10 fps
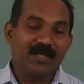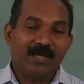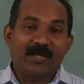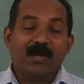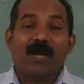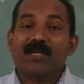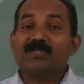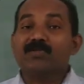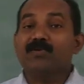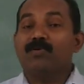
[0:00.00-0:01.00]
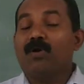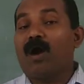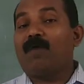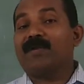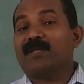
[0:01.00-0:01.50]
In order to
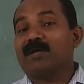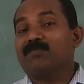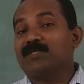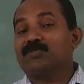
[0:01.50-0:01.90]
overcome the